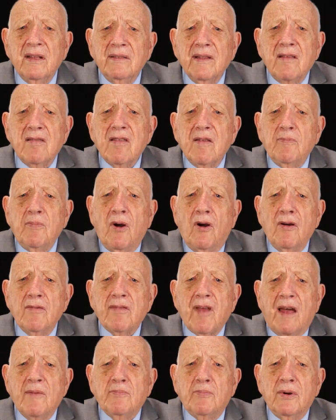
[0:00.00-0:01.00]
Let's
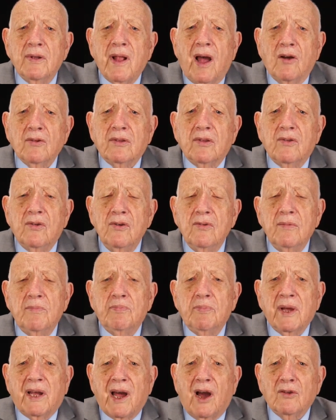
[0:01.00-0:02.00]
suppose I pick out
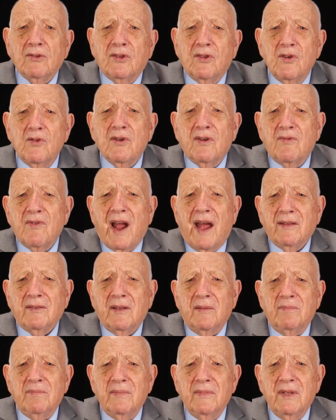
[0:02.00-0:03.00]
2 at
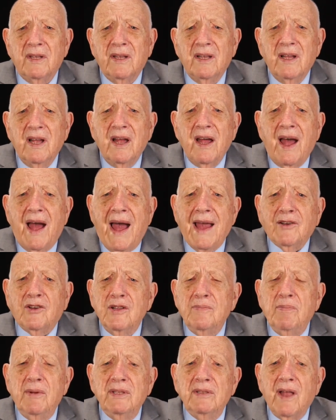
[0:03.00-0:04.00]
random. I
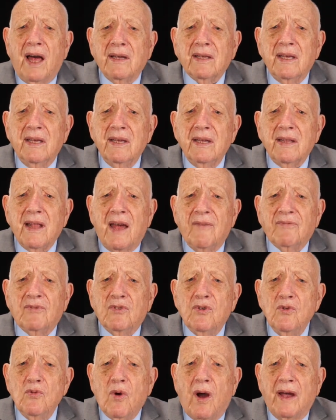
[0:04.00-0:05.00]
could be lucky and have
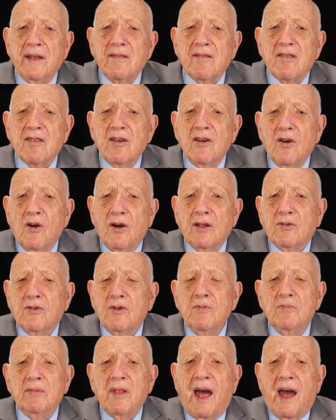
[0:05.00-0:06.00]
2 whites or
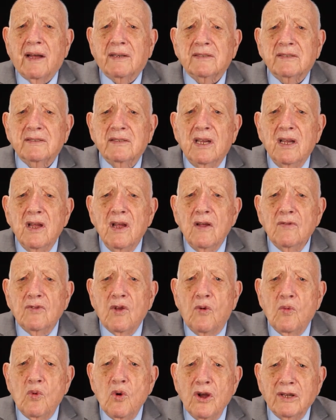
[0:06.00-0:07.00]
2 blacks.
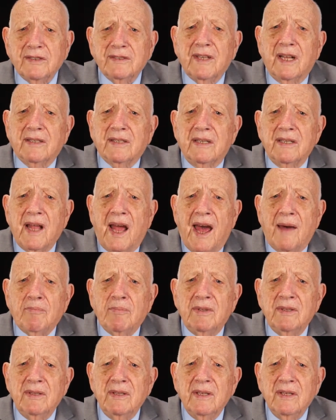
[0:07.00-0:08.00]
The worst that can
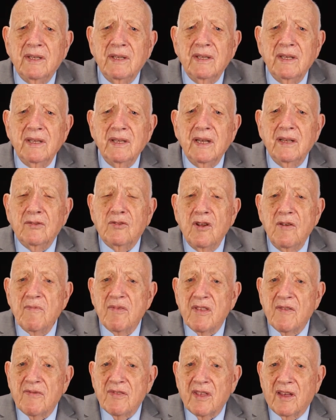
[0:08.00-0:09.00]
happen in
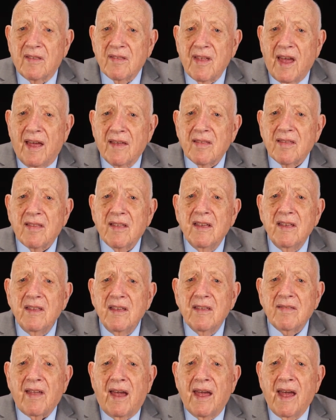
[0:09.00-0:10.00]
terms of success
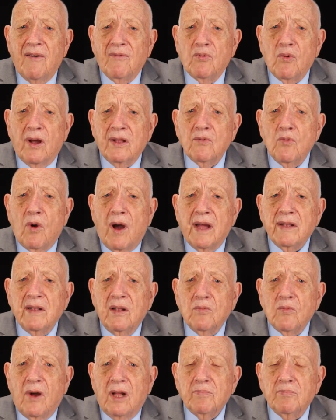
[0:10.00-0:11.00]
is I have 1 white
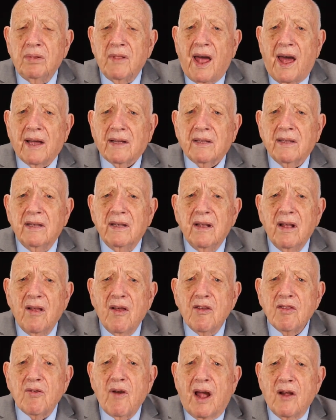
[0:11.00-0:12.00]
and 1 black.
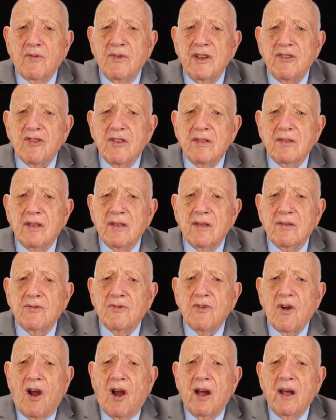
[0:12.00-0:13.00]
So I reach into the
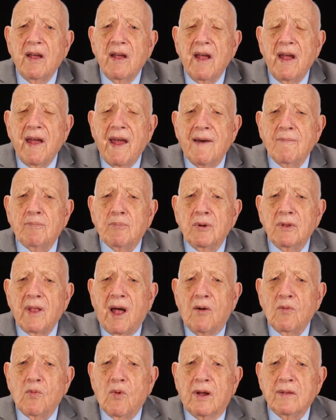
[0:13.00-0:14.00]
drawer and pull
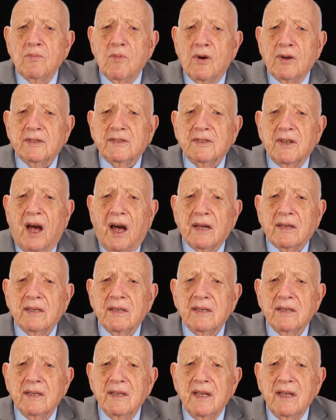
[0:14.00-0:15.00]
out 1 more
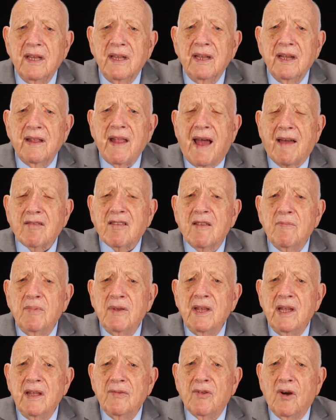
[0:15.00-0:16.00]
sock. It has to
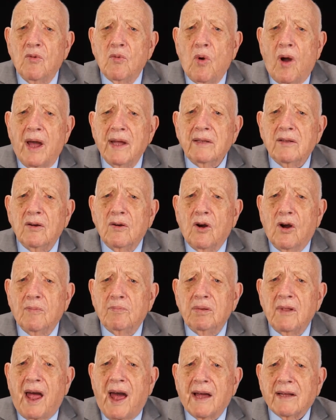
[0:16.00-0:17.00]
be either white or
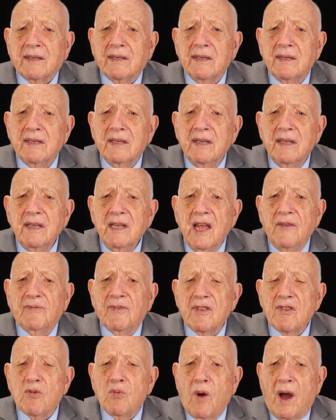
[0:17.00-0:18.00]
black.
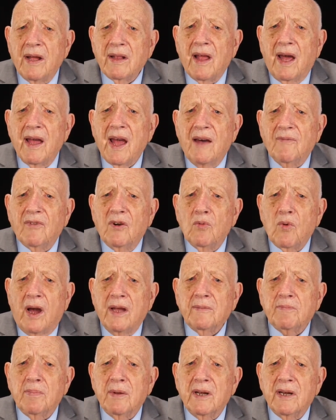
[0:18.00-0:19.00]
If it's white, I have a
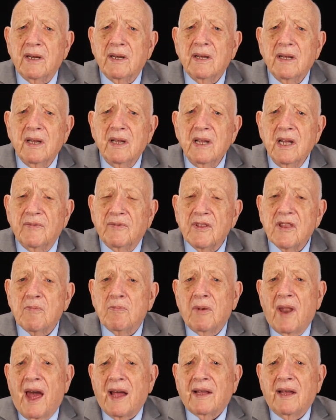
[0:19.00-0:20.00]
white pair. If it's
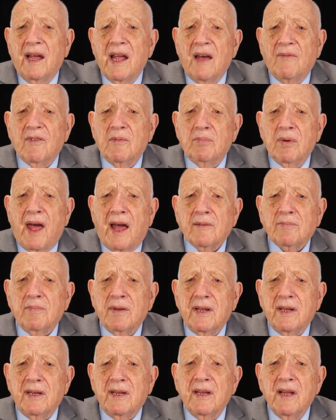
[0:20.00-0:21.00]
black, I have a black
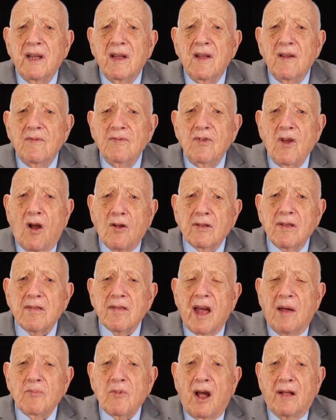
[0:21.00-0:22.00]
pair.
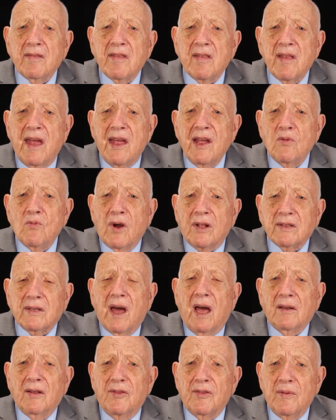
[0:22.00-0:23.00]
Notice I'm not saying what
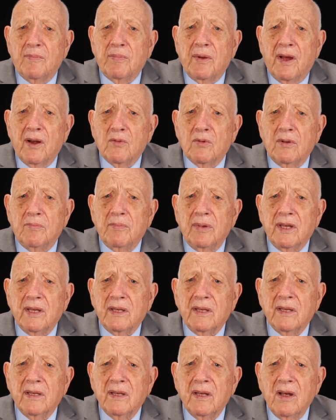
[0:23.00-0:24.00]
color the pair will
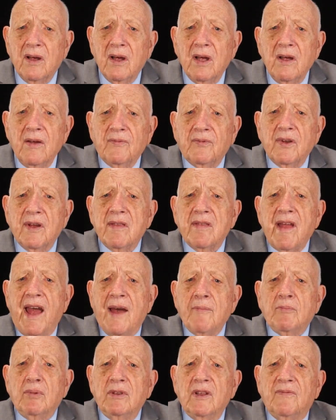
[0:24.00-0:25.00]
be. For
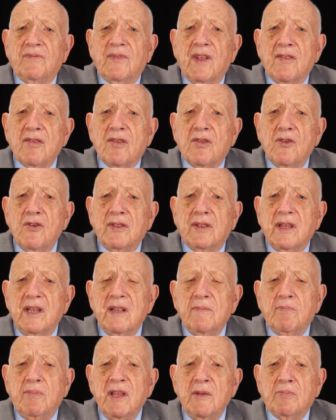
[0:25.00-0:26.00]
example, if there's
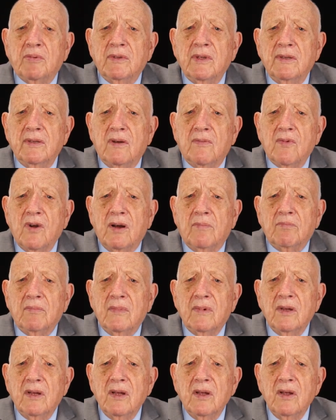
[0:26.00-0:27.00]
13 people in a room,
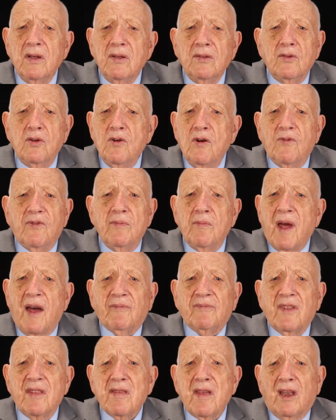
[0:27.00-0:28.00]
2 of them
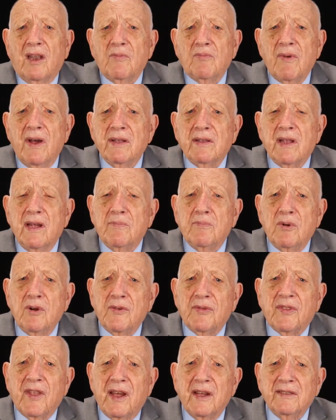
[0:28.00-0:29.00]
have to celebrate their
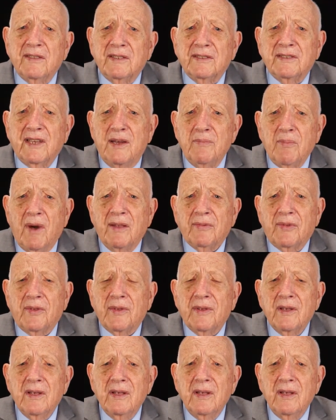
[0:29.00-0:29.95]
birthday in the same month.